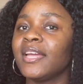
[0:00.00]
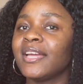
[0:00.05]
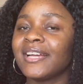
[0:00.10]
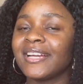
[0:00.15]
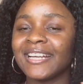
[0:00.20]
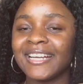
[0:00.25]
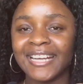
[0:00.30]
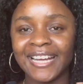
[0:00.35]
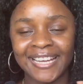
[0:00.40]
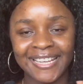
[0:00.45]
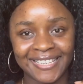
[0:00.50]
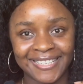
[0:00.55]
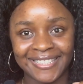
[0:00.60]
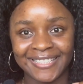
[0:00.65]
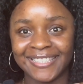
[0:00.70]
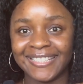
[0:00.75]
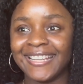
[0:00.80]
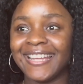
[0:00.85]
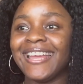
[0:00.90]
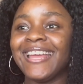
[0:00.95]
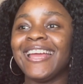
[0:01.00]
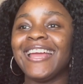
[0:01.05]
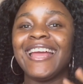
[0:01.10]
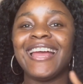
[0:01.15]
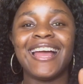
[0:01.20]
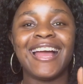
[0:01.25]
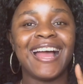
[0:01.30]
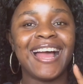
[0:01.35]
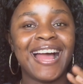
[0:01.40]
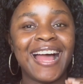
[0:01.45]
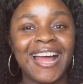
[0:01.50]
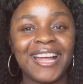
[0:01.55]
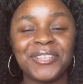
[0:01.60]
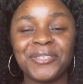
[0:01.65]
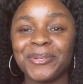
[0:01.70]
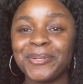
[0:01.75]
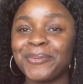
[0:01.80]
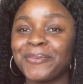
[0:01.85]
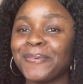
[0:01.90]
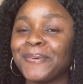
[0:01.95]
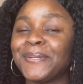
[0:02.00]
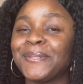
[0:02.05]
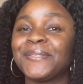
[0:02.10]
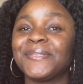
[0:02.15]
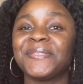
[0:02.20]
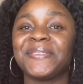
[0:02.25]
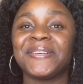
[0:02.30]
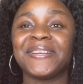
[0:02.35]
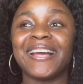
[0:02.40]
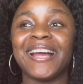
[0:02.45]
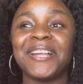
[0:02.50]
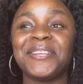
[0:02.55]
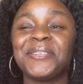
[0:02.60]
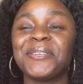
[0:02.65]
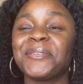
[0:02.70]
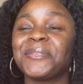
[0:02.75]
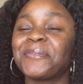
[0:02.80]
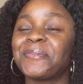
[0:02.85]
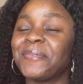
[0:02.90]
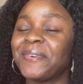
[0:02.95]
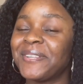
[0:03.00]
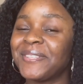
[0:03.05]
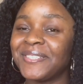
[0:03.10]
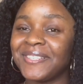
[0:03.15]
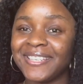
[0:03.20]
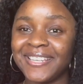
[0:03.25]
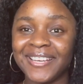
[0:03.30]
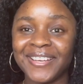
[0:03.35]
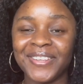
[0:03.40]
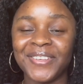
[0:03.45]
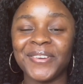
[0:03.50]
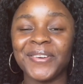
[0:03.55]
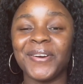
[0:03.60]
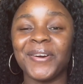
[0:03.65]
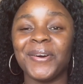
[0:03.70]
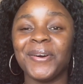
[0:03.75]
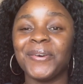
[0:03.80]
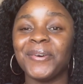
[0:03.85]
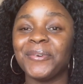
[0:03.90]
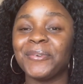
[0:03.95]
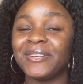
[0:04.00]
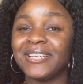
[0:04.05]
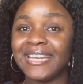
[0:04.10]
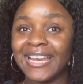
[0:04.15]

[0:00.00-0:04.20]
Guys, I just want to tell you all